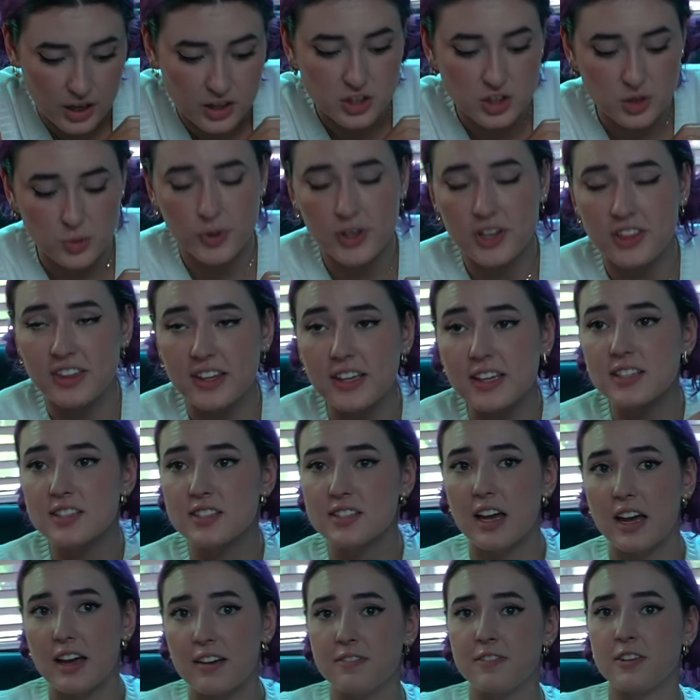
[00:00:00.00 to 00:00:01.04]
Do we think
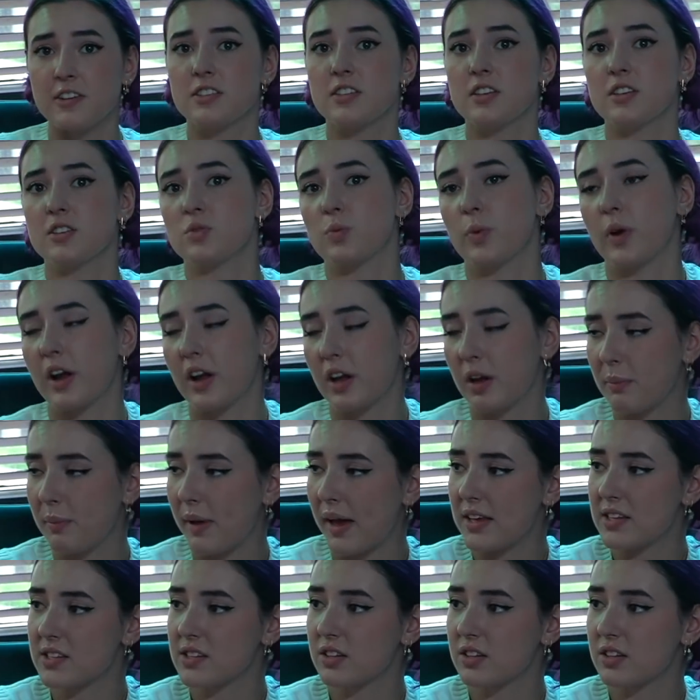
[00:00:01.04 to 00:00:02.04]
Cyphus is wearing a mask